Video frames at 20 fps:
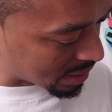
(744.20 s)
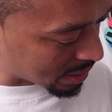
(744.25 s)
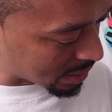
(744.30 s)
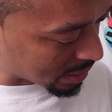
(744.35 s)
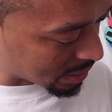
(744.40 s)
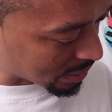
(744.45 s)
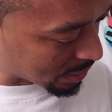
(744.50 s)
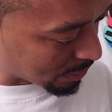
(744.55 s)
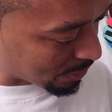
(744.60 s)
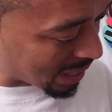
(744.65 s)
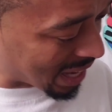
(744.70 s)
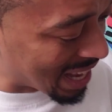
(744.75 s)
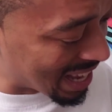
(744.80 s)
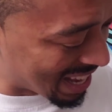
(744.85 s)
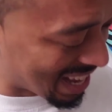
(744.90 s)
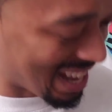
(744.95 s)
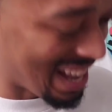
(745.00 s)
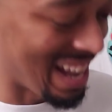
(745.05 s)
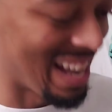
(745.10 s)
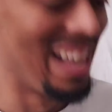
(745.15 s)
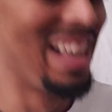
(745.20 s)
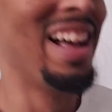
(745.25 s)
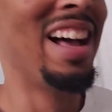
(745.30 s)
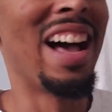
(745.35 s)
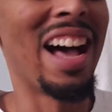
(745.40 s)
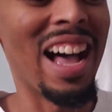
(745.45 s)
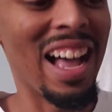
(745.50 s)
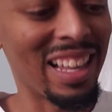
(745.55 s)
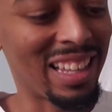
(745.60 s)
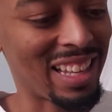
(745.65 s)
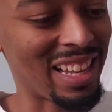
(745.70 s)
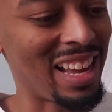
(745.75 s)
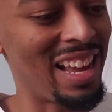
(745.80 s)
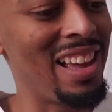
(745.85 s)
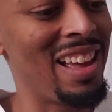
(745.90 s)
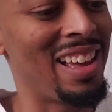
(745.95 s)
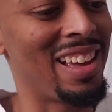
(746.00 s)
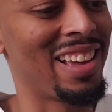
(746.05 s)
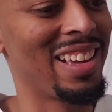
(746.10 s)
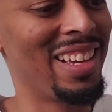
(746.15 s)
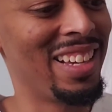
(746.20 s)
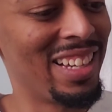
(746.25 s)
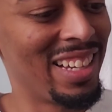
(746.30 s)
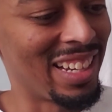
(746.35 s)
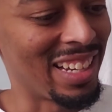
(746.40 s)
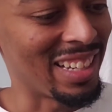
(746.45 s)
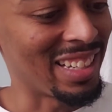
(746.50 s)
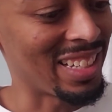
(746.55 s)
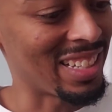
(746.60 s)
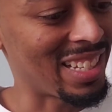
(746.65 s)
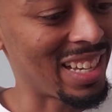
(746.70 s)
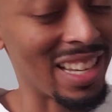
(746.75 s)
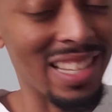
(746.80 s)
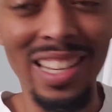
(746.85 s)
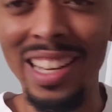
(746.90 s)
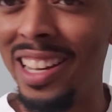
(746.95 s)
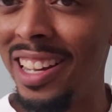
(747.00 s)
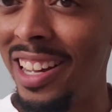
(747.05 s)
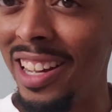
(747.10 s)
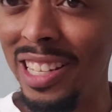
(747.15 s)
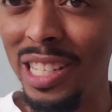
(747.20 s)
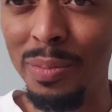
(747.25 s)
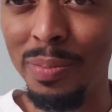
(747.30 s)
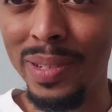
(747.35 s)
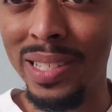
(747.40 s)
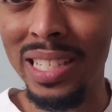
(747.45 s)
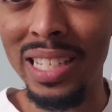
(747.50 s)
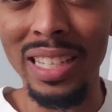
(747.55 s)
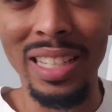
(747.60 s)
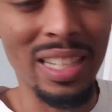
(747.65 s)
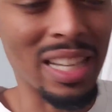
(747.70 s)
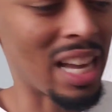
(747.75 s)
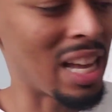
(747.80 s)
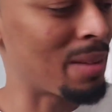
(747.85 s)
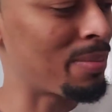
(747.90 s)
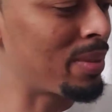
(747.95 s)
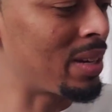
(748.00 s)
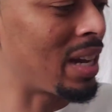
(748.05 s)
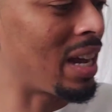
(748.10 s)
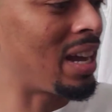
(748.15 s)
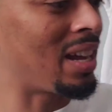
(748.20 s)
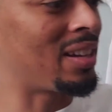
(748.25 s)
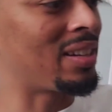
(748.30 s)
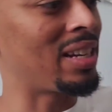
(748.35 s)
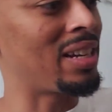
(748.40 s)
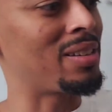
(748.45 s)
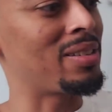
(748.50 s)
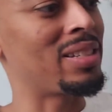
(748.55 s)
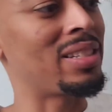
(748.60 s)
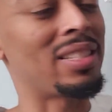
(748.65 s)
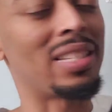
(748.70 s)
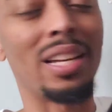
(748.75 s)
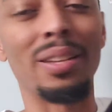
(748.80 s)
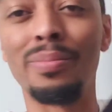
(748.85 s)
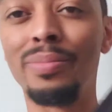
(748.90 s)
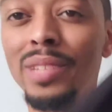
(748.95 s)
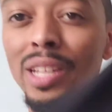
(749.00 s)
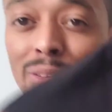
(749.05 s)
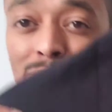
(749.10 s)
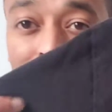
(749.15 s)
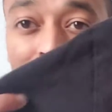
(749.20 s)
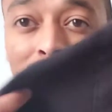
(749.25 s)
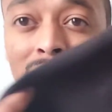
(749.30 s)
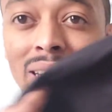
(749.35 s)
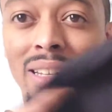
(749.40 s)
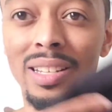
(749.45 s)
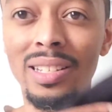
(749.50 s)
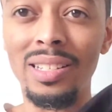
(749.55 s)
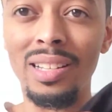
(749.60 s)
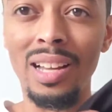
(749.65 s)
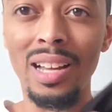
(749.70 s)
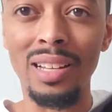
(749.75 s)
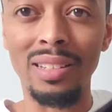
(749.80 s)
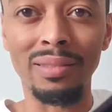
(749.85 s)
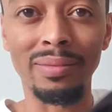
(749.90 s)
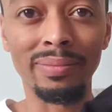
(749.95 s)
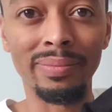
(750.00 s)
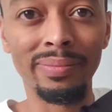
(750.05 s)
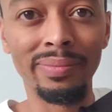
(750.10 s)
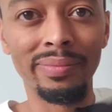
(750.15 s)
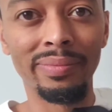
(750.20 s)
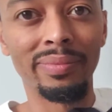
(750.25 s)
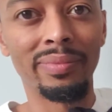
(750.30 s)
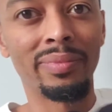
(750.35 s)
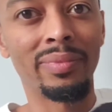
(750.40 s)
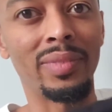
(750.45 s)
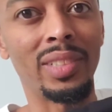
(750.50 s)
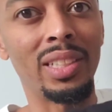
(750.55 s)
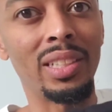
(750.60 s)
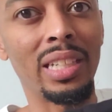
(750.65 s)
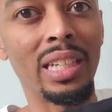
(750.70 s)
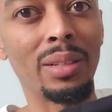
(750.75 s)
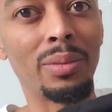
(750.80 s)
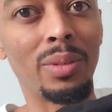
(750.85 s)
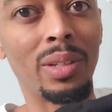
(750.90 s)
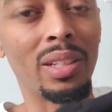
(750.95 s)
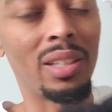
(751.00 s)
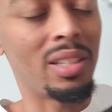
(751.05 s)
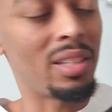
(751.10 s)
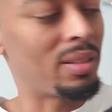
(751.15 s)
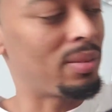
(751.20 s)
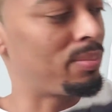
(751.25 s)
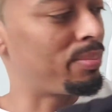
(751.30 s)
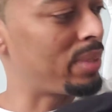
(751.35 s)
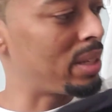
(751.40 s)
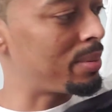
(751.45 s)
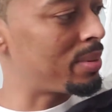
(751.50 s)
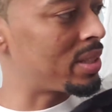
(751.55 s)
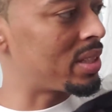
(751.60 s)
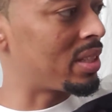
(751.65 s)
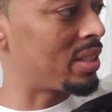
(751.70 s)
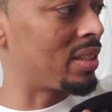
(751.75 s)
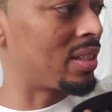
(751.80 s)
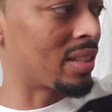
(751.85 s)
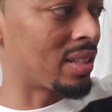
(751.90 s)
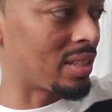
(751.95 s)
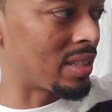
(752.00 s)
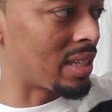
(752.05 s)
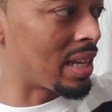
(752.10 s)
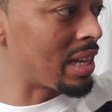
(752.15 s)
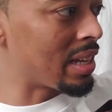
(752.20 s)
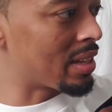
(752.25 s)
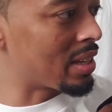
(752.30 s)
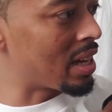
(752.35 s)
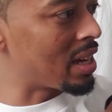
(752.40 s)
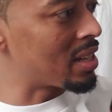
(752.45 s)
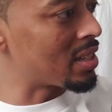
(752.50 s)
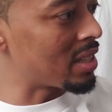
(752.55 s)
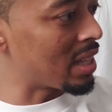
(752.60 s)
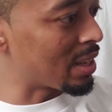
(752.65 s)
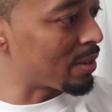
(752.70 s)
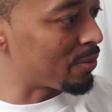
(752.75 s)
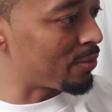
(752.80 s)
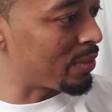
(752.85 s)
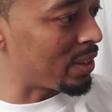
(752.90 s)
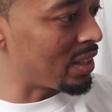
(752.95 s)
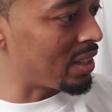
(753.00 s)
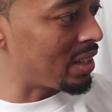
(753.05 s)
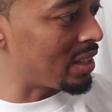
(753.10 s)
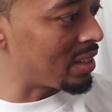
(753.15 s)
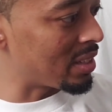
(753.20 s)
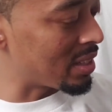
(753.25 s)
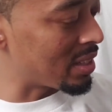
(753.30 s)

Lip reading: this is. It just says 100% cotton, but I don't know. There's something different about this cotton. You get one of the BBC, because they cost like $50 to